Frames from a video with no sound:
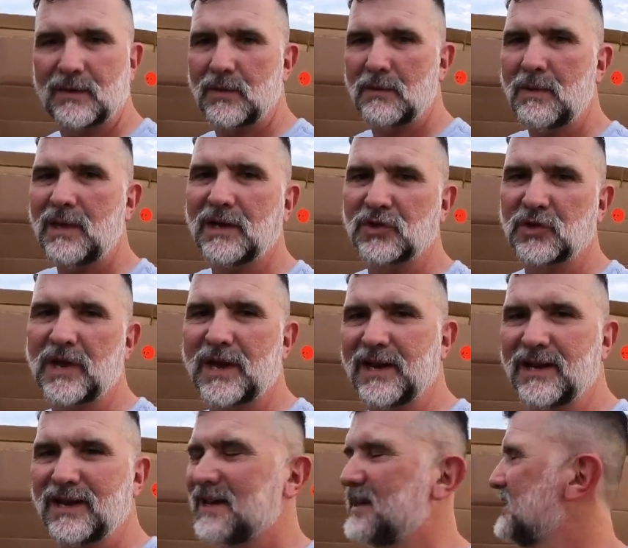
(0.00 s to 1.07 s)
we made a
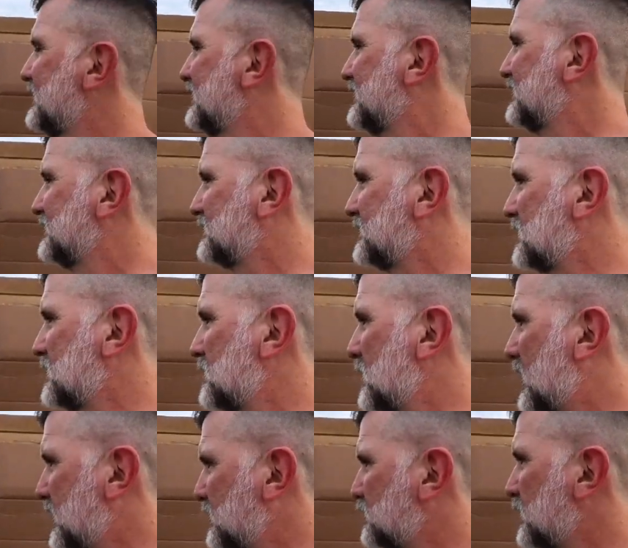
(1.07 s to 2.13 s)
trade. So
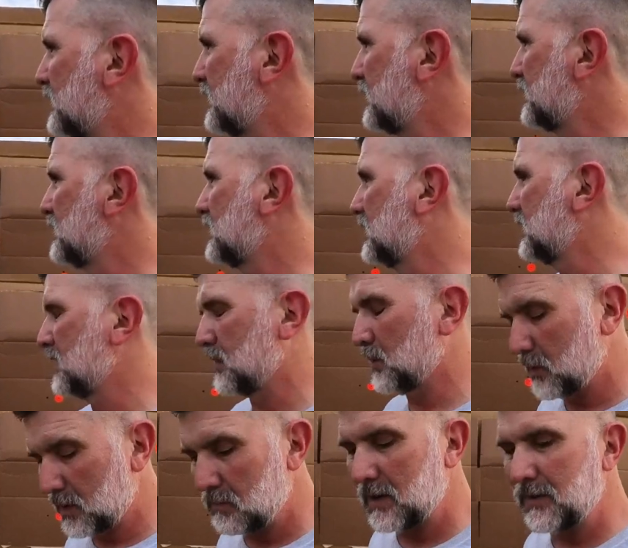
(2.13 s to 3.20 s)
I traded
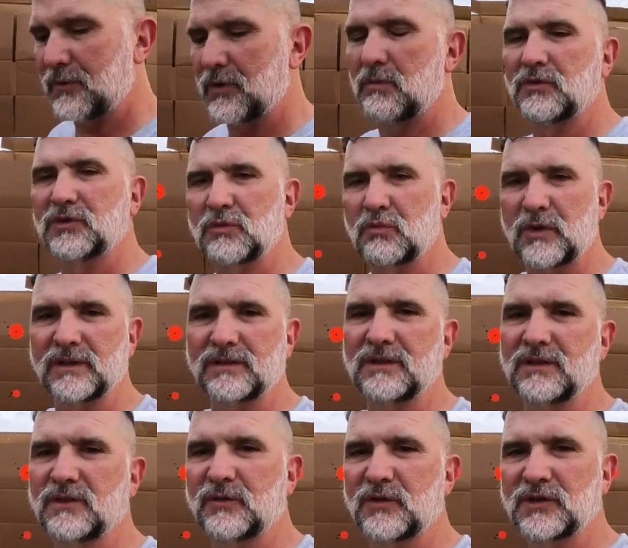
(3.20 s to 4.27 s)
one of my thermal
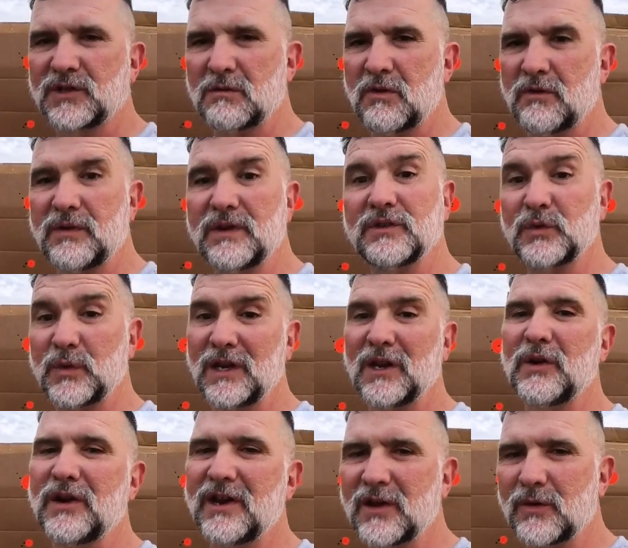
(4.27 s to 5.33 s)
suppressors for some of his
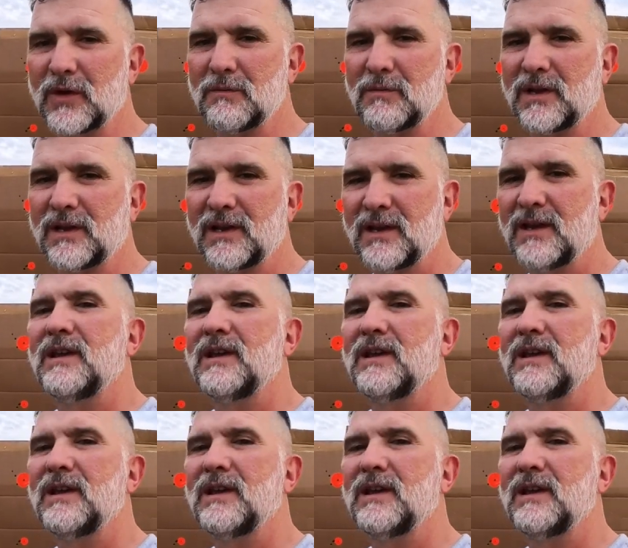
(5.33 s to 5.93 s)
reloading equipment.